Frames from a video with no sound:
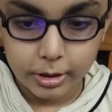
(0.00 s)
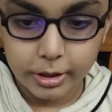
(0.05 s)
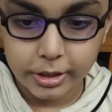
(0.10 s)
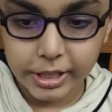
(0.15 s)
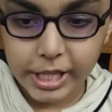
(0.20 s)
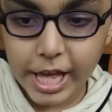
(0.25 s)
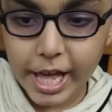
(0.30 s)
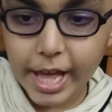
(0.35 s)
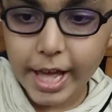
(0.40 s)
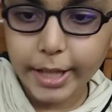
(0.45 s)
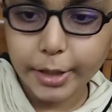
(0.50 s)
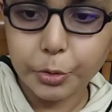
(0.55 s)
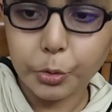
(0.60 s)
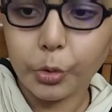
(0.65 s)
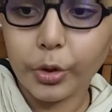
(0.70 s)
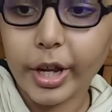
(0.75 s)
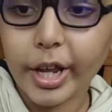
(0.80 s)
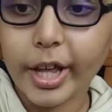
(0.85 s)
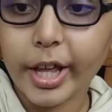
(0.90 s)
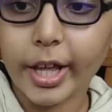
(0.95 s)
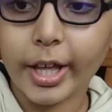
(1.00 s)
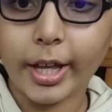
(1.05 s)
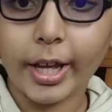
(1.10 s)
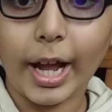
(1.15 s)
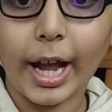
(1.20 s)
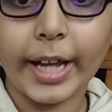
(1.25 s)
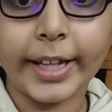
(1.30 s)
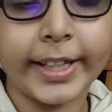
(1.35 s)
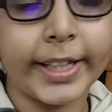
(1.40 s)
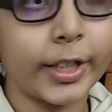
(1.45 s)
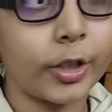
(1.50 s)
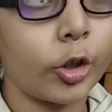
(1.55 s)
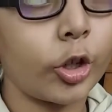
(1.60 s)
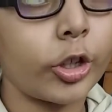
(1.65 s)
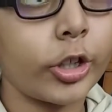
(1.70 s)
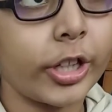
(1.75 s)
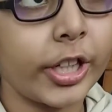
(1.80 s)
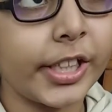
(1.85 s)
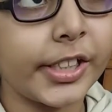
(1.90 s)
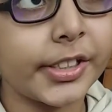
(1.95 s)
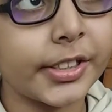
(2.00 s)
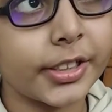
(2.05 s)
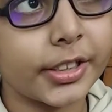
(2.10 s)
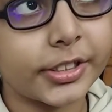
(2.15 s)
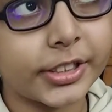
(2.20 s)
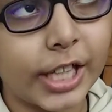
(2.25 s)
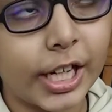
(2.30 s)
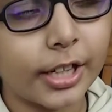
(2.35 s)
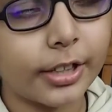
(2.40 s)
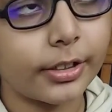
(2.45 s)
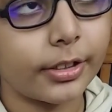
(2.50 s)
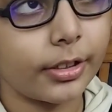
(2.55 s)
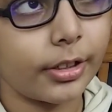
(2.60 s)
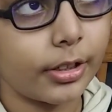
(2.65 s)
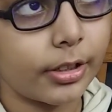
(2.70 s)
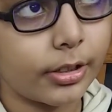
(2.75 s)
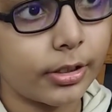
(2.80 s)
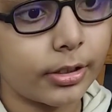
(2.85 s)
Yay, hooray! I cannot reach the charger.